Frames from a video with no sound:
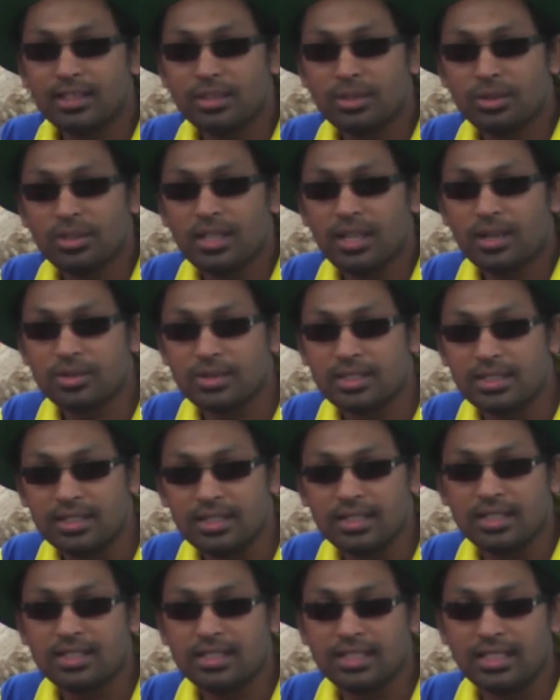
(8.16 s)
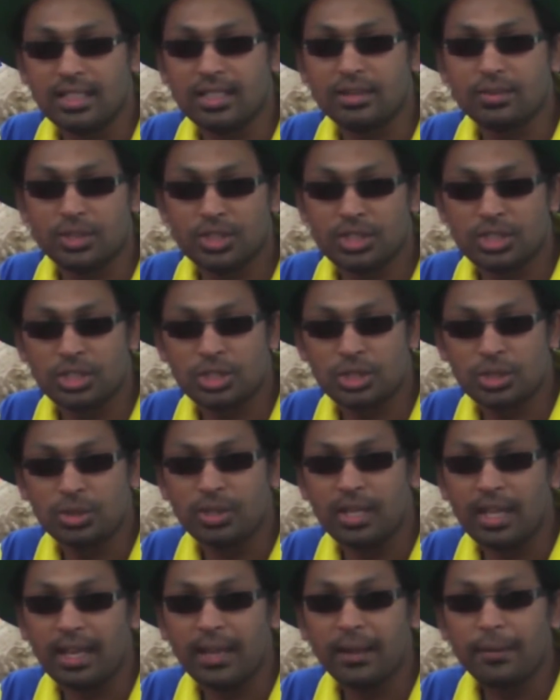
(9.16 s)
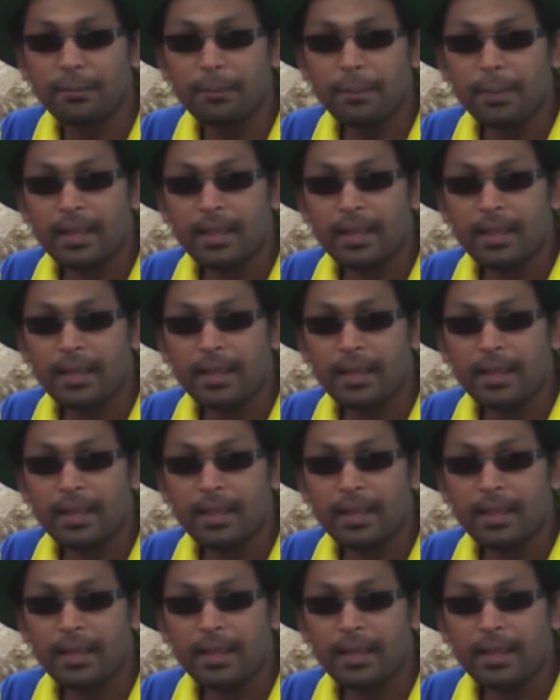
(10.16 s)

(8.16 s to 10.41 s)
in 2013, which is today,